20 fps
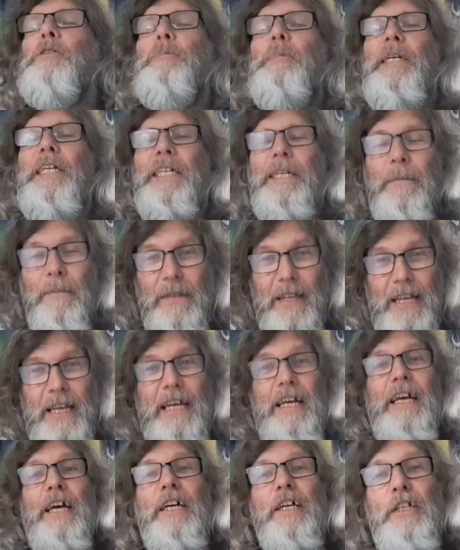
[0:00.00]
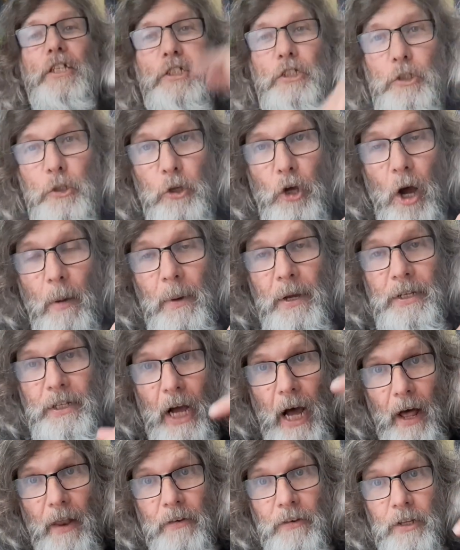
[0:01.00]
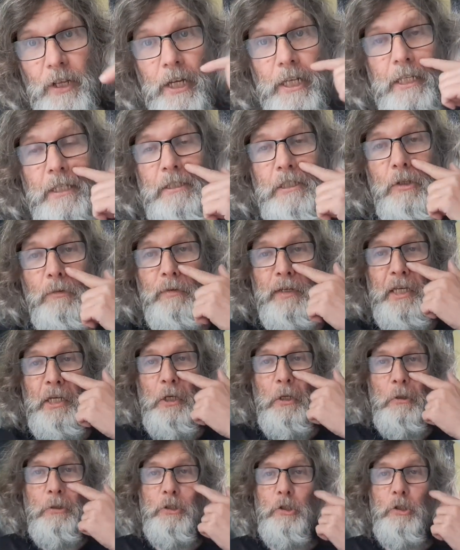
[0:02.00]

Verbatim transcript: speak to comment underneath the video.